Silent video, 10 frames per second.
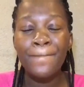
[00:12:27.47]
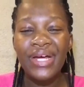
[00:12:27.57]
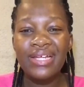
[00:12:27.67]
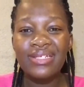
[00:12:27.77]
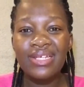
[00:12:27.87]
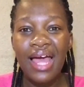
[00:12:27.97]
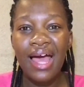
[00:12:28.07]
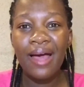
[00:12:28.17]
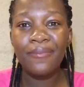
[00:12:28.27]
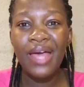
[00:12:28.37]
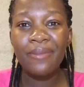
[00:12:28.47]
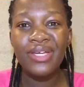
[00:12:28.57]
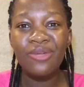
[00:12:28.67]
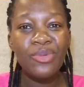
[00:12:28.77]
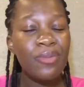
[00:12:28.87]
But I
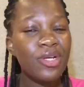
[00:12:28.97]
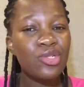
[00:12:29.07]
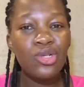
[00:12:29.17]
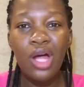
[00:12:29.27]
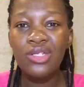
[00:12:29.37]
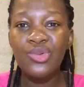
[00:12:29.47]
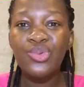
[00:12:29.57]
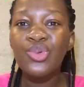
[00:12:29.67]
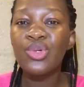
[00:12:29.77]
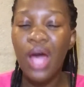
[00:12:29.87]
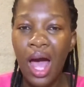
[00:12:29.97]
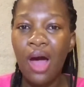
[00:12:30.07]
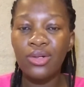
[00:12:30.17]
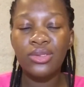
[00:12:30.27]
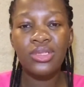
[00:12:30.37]
mean, we must not rule
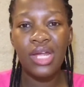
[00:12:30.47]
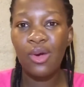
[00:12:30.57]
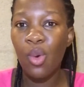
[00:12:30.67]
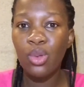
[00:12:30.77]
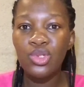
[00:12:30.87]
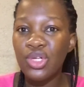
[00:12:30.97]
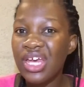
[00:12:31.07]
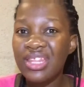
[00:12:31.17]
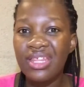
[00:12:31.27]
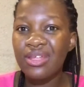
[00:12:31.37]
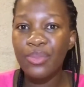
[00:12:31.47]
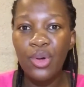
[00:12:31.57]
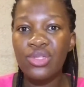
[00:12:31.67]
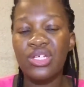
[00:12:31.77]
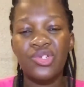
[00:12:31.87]
out like altogether the
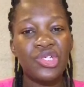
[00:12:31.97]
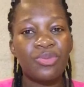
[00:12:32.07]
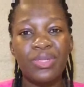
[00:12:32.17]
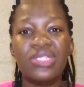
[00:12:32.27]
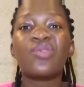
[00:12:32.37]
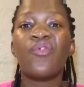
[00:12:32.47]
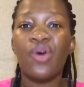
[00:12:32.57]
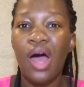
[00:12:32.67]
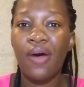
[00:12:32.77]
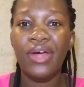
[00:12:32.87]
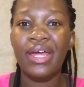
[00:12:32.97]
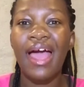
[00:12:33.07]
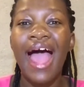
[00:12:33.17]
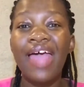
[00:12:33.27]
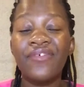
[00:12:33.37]
protein treatments for our
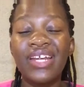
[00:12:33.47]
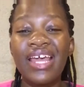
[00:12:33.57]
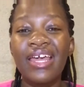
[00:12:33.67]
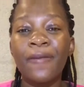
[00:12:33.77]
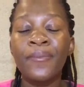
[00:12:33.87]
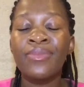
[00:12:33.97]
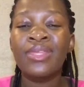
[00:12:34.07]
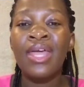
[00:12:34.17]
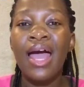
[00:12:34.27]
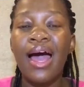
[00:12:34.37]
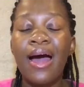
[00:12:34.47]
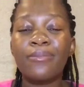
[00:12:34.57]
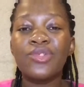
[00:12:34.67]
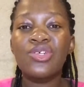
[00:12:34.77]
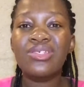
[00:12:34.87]
hair. I feel like
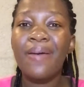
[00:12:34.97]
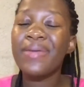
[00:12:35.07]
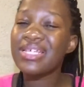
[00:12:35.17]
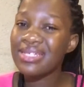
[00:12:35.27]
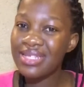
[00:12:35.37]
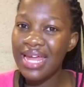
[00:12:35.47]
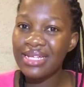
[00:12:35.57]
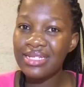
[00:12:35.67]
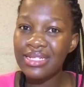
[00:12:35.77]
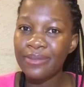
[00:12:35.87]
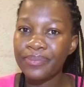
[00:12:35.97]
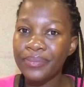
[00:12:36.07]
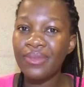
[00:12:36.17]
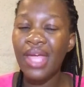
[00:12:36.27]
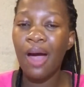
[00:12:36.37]
to some extent
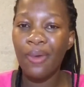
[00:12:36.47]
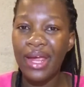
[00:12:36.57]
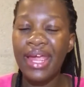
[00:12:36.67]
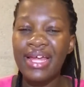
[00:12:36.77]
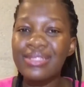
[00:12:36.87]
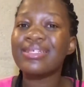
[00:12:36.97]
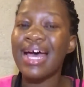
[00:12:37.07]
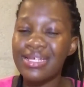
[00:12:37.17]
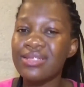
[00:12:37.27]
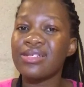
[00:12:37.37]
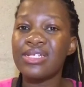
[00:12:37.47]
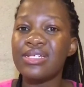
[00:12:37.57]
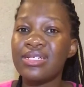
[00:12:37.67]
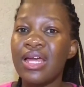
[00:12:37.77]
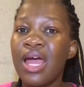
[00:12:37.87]
our hair does
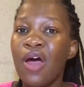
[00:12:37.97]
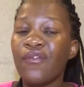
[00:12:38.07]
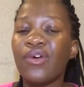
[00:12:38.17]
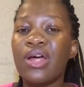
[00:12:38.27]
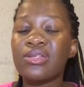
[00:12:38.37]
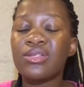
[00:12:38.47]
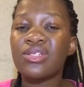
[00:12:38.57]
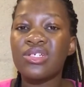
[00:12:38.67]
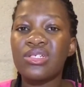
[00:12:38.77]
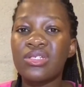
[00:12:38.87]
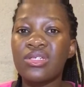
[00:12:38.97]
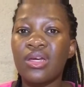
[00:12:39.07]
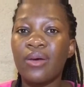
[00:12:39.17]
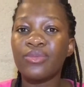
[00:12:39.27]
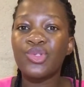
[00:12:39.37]
need for us to just
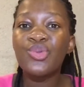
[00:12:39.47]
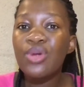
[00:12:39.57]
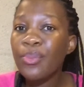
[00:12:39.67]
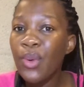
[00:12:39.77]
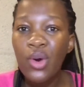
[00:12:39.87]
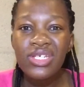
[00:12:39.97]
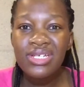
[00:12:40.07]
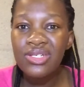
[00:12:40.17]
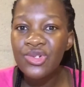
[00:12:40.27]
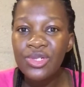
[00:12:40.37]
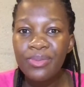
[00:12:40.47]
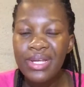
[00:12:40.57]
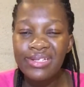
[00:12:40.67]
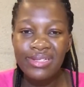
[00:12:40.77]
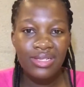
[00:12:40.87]
do a protein
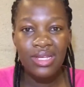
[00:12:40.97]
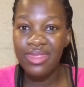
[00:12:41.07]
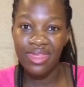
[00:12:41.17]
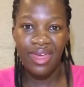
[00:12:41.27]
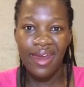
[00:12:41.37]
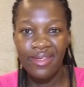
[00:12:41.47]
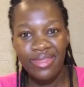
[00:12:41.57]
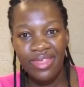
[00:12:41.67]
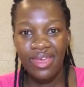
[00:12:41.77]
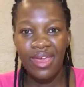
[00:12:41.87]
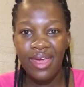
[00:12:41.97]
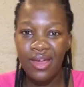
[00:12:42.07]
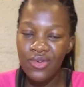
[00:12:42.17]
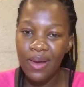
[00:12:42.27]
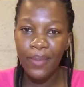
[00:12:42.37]
treatment there and there,
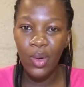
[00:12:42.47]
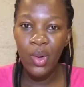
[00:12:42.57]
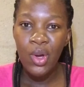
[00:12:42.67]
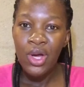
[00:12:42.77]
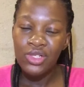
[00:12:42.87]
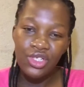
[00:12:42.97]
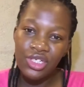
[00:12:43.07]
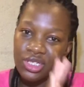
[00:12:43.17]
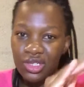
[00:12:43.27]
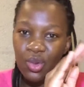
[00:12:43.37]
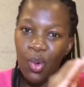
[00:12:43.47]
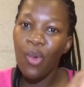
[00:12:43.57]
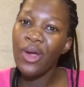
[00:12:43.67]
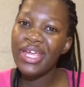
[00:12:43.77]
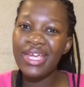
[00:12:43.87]
yabo, to just
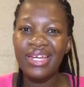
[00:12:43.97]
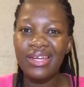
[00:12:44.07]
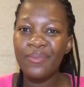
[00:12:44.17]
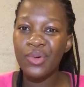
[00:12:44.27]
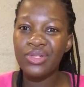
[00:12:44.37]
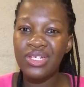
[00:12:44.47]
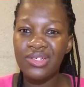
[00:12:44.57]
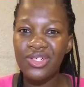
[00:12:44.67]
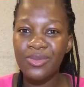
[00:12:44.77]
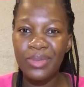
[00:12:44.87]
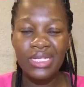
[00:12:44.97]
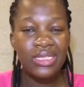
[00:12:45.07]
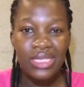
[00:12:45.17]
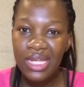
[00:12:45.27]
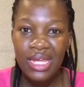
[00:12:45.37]
hoy in a protein
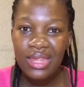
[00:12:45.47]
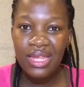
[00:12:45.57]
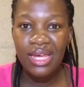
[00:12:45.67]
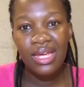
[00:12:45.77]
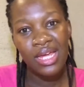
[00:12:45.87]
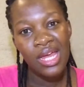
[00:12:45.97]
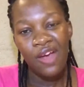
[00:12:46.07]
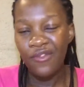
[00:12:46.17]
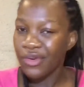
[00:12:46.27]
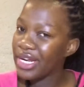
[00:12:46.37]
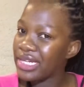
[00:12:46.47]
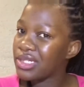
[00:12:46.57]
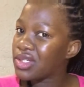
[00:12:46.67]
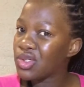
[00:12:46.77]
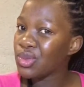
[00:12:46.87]
treatment there and there for it
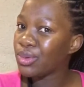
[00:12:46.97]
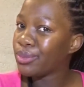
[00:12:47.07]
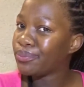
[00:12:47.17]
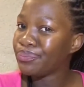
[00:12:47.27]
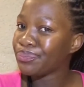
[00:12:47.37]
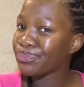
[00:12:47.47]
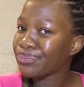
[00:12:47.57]
to